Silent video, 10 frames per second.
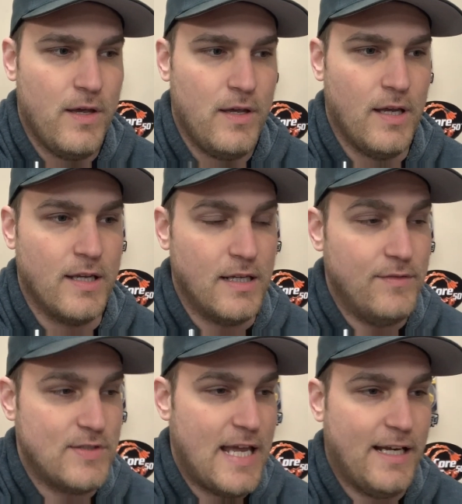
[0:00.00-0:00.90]
And
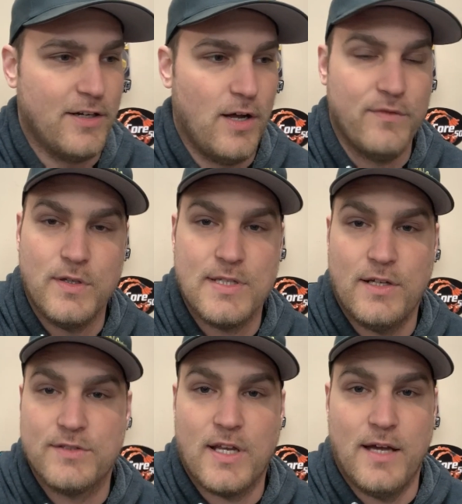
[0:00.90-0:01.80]
even taking it off, you can tell
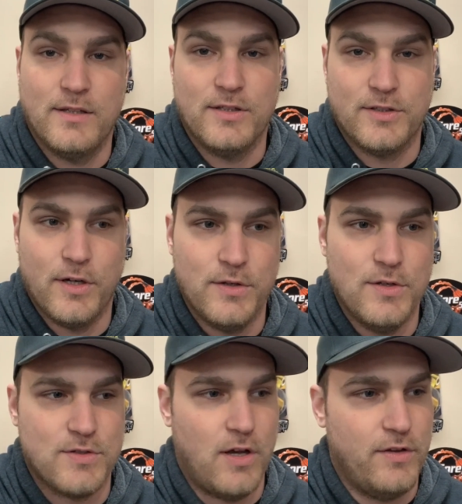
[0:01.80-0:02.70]
it's got little to no
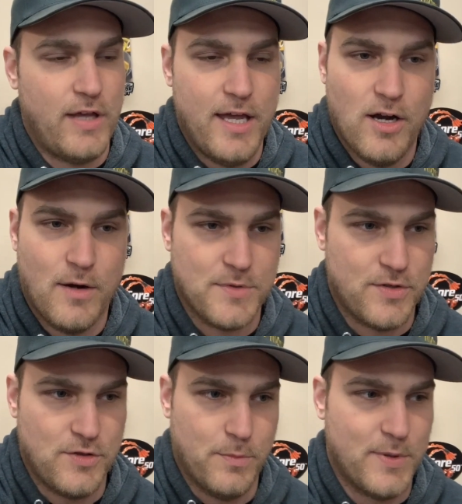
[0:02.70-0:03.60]
use. All the A-arms are
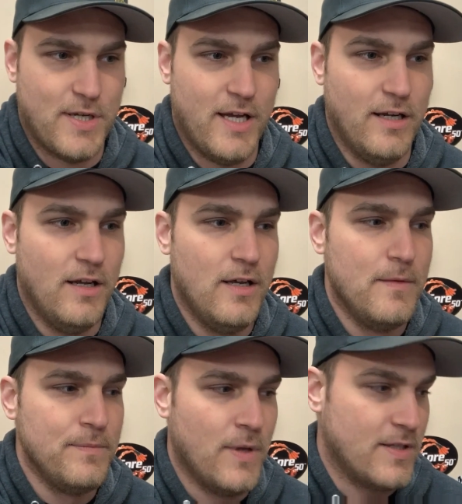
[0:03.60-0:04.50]
super tight.
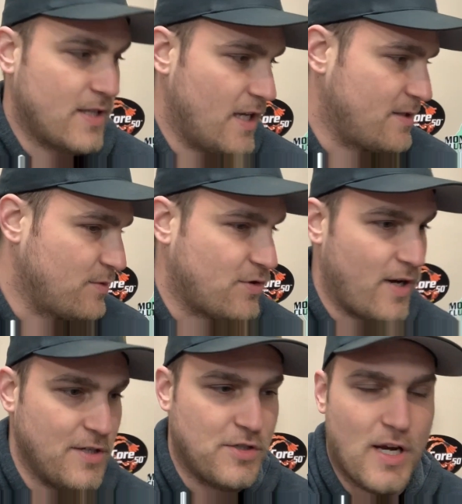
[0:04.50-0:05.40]
It's got some
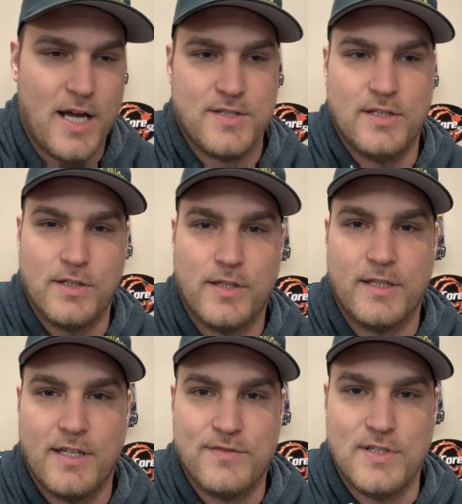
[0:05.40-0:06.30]
strange shocks that look
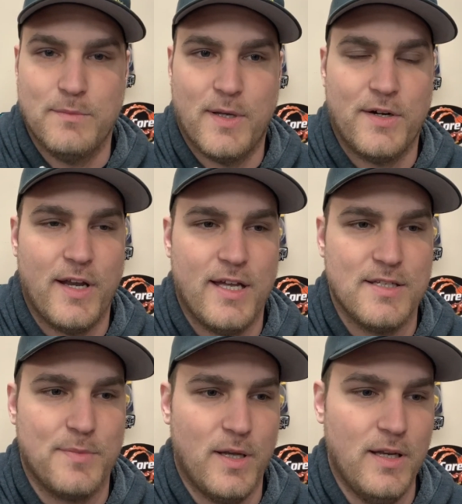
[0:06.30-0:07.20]
like they've seen better days,
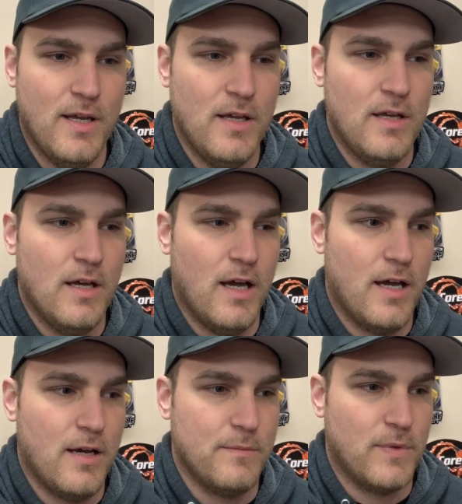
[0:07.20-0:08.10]
but
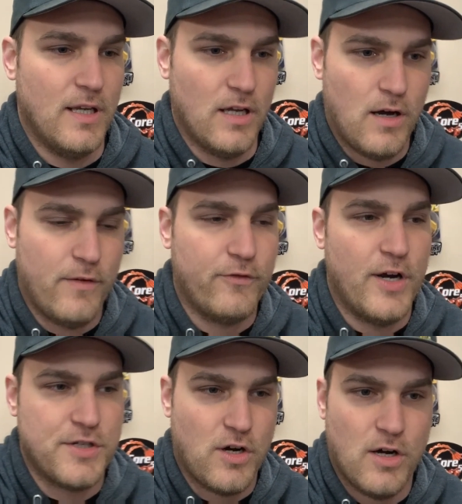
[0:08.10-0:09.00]
getting all
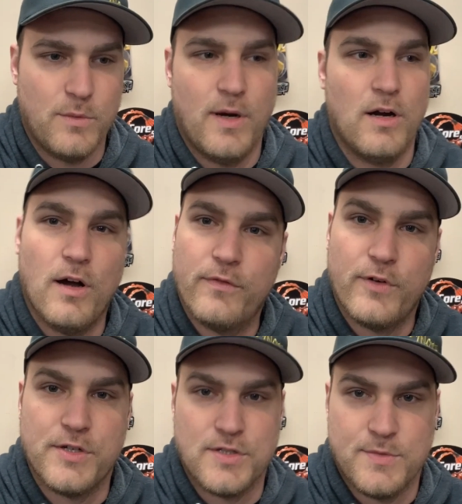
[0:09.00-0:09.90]
fresh hardware, all
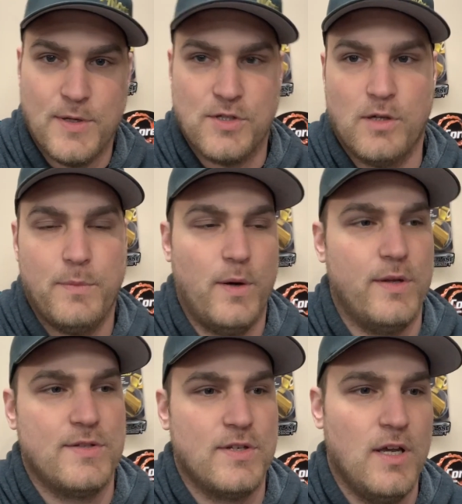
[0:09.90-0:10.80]
fresh suspension
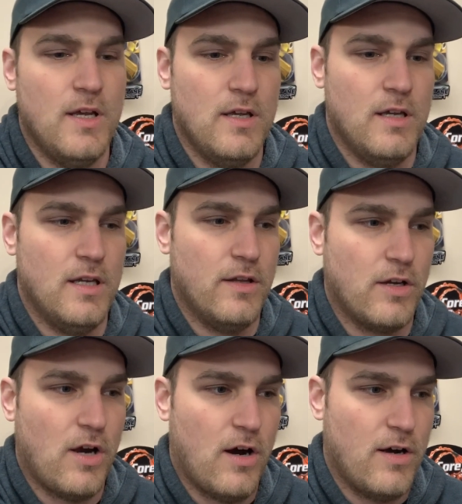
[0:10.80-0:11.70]
components into the
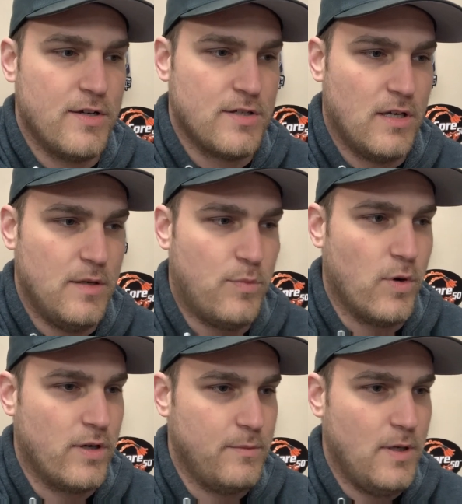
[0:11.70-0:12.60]
car is
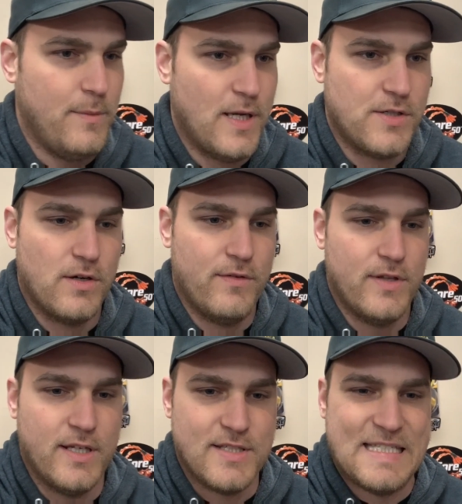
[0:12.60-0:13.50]
important to me to make sure
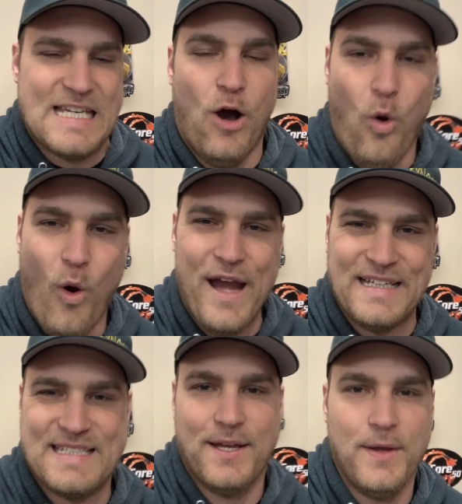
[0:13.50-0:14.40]
everything's tight.